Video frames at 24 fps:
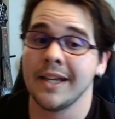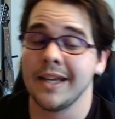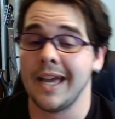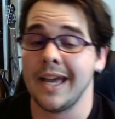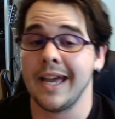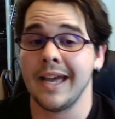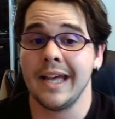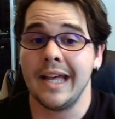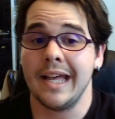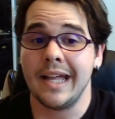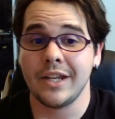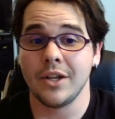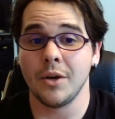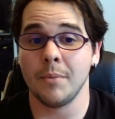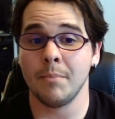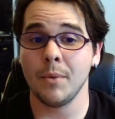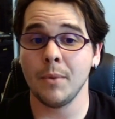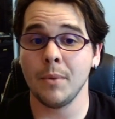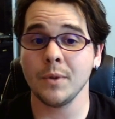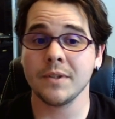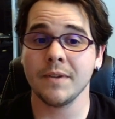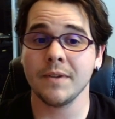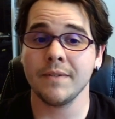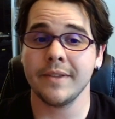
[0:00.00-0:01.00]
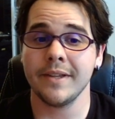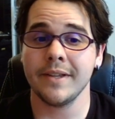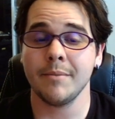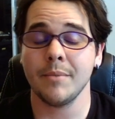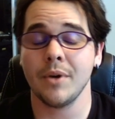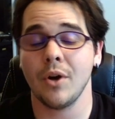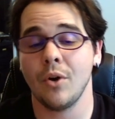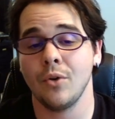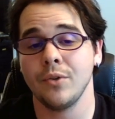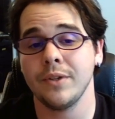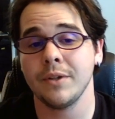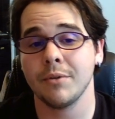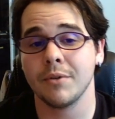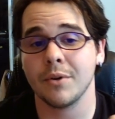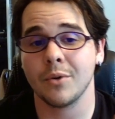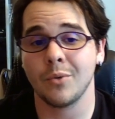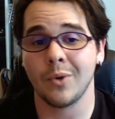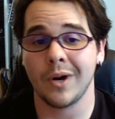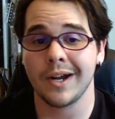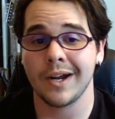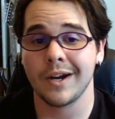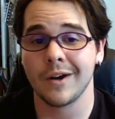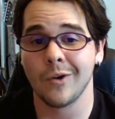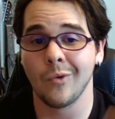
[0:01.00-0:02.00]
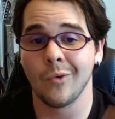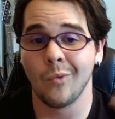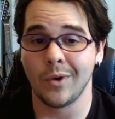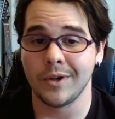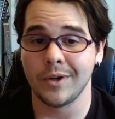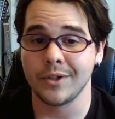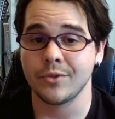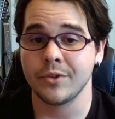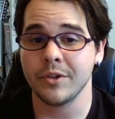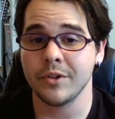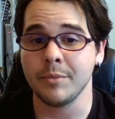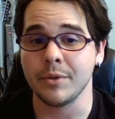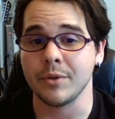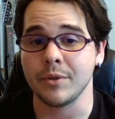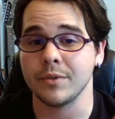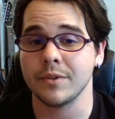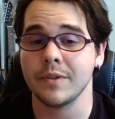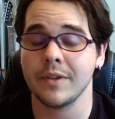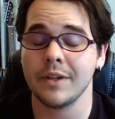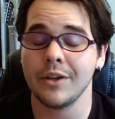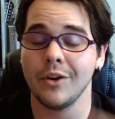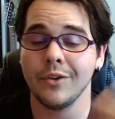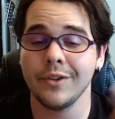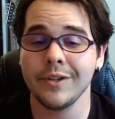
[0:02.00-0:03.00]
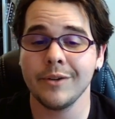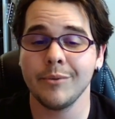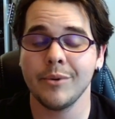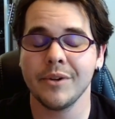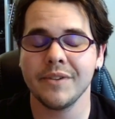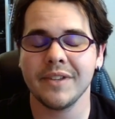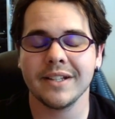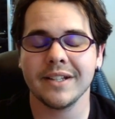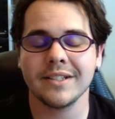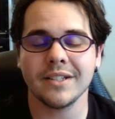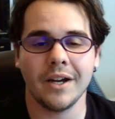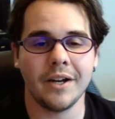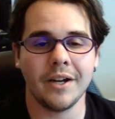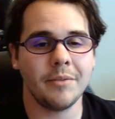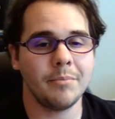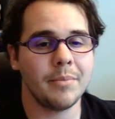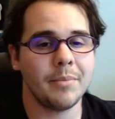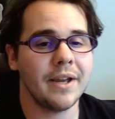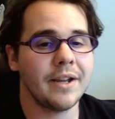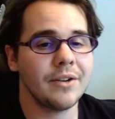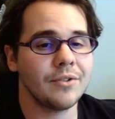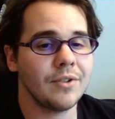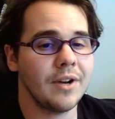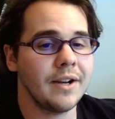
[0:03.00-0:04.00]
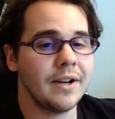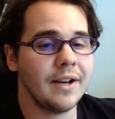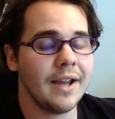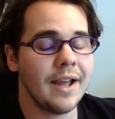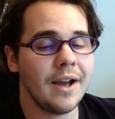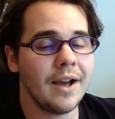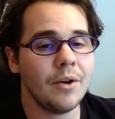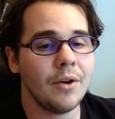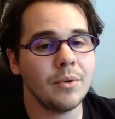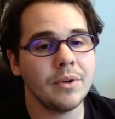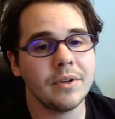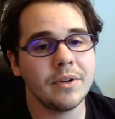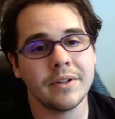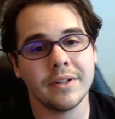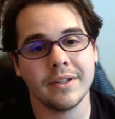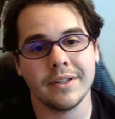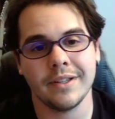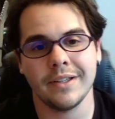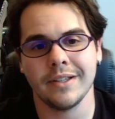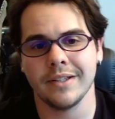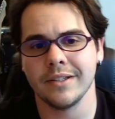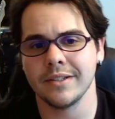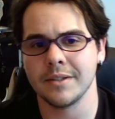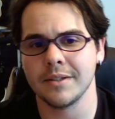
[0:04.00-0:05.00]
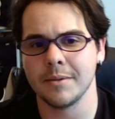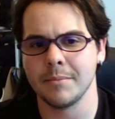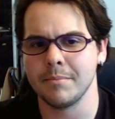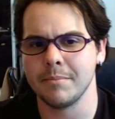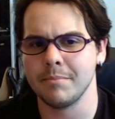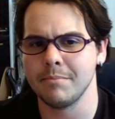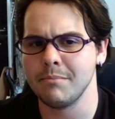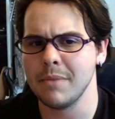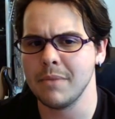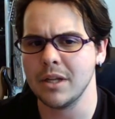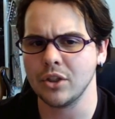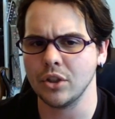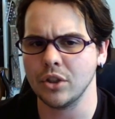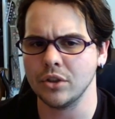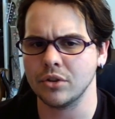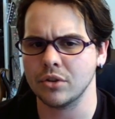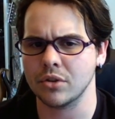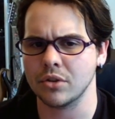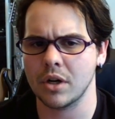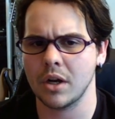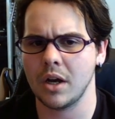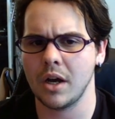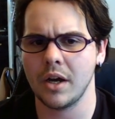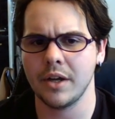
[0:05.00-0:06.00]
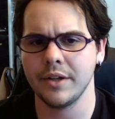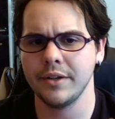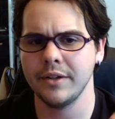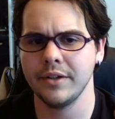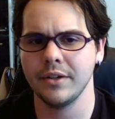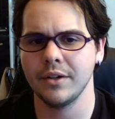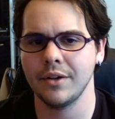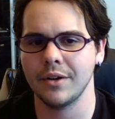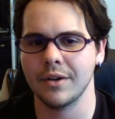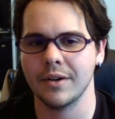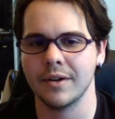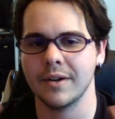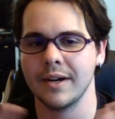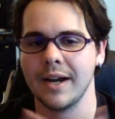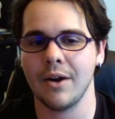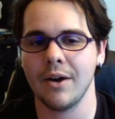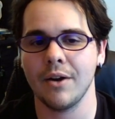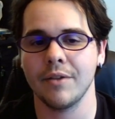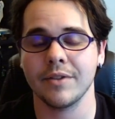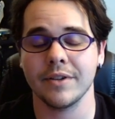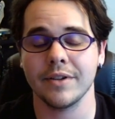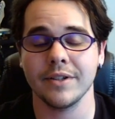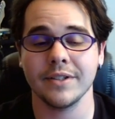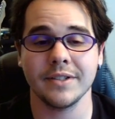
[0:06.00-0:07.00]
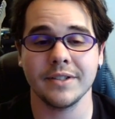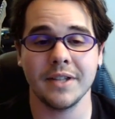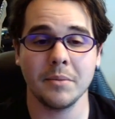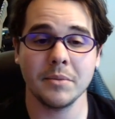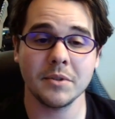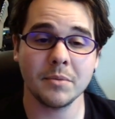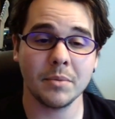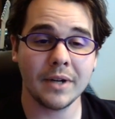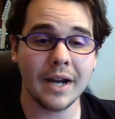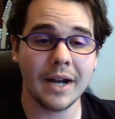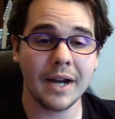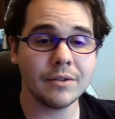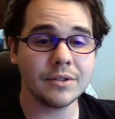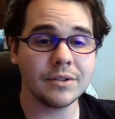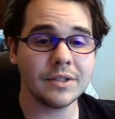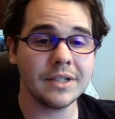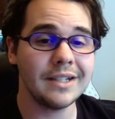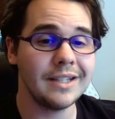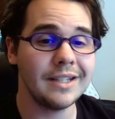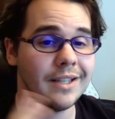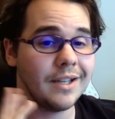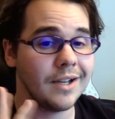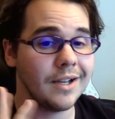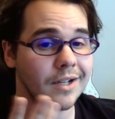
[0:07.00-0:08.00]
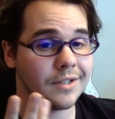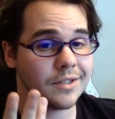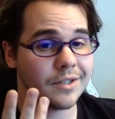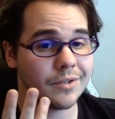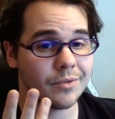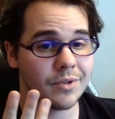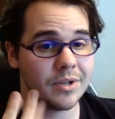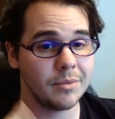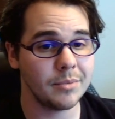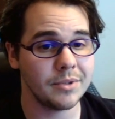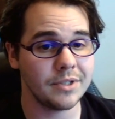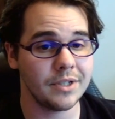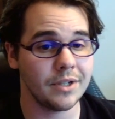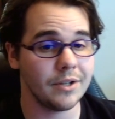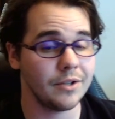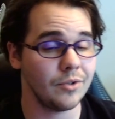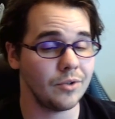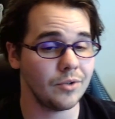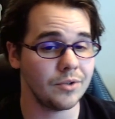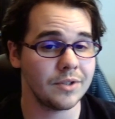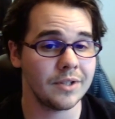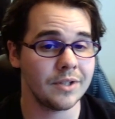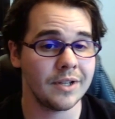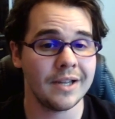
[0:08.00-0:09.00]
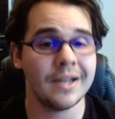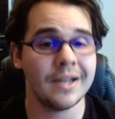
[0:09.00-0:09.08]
And most of them only require one tribute. The only one that's unbanned right now is Metaltron, or however his name is pronounced, and he costs 3 materials.